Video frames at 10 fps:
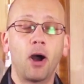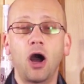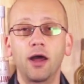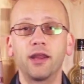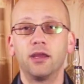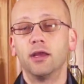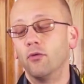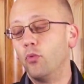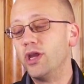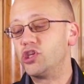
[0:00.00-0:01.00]
pod,
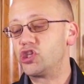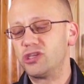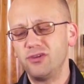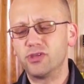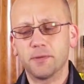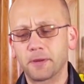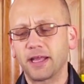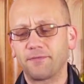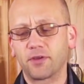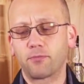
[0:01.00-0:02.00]
which you
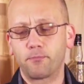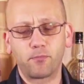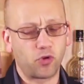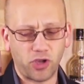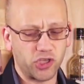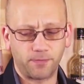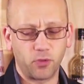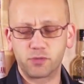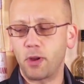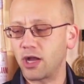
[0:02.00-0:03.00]
typically have to crush up
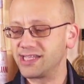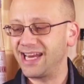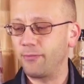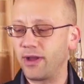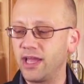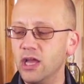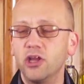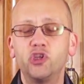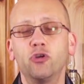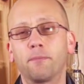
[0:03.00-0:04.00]
those pods anyway.
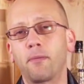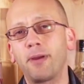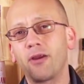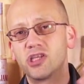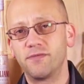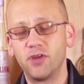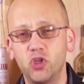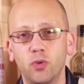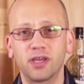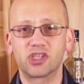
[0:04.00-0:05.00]
Juniper berries, if you're
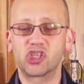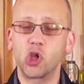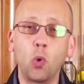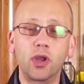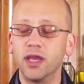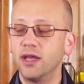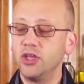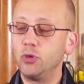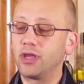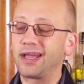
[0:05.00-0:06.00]
doing a soak,
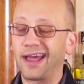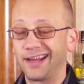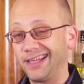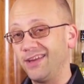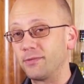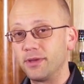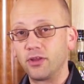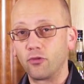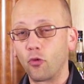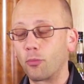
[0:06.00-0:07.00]
you could kind of leave them in
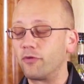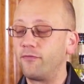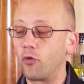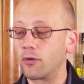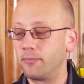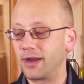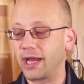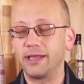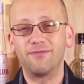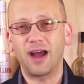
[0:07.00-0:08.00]
their normal form, but
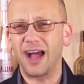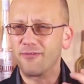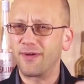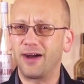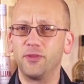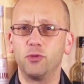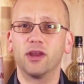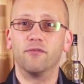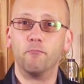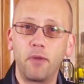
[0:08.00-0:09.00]
I found you get
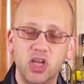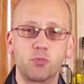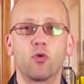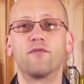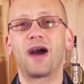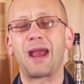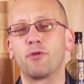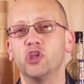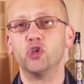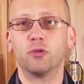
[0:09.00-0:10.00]
a much more
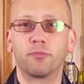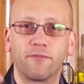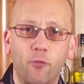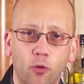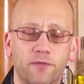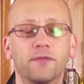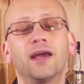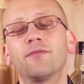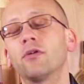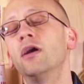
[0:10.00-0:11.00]
vibrant juniper forward
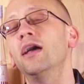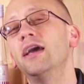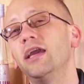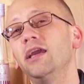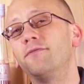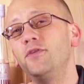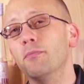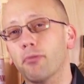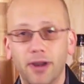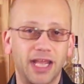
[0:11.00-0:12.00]
flavor if you
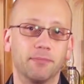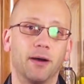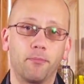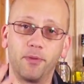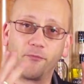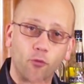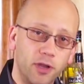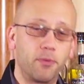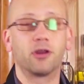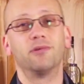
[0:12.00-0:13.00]
break them up before you
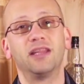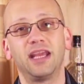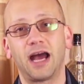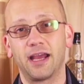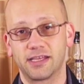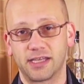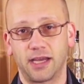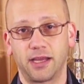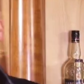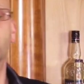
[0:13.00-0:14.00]
put them in the
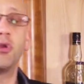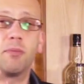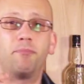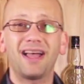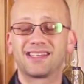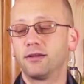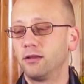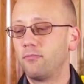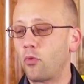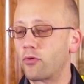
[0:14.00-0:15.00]
ISI. So you can pestle
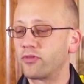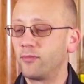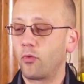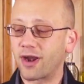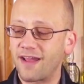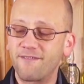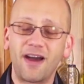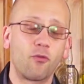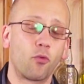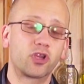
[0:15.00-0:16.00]
and mortar them. What I
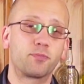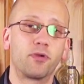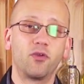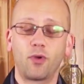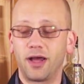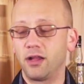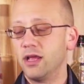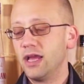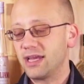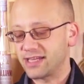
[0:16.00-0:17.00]
found works pretty well
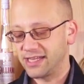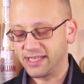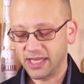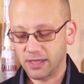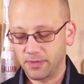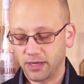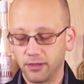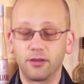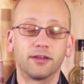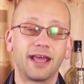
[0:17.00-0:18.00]
is I stick them in a
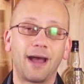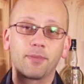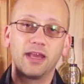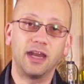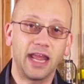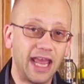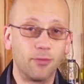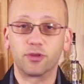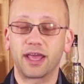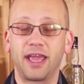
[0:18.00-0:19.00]
little napkin and hit them
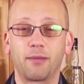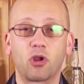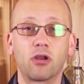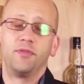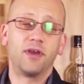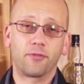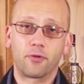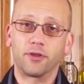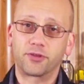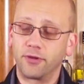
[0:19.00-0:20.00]
with a hammer. The other
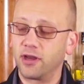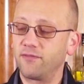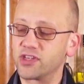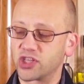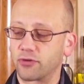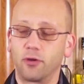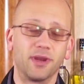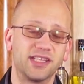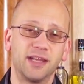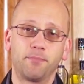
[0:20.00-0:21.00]
alternative is throw them in
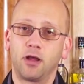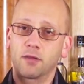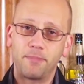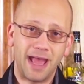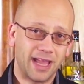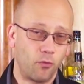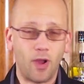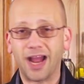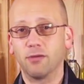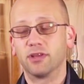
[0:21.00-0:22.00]
a Ziploc bag and
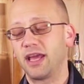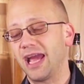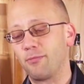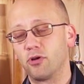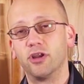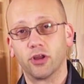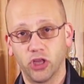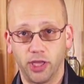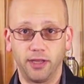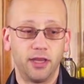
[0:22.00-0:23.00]
whack them with a hammer and you're
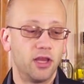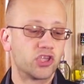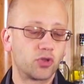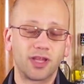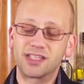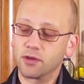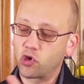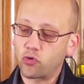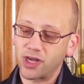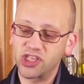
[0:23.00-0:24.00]
good. So let's
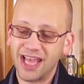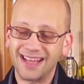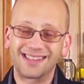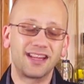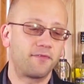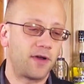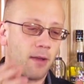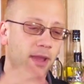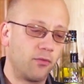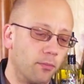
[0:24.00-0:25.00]
crush that stuff
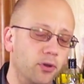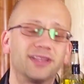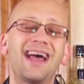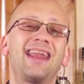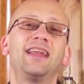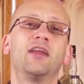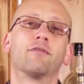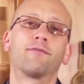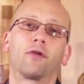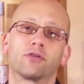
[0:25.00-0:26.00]
up and we'll put that in here
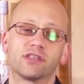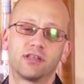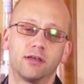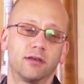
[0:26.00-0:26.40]
first.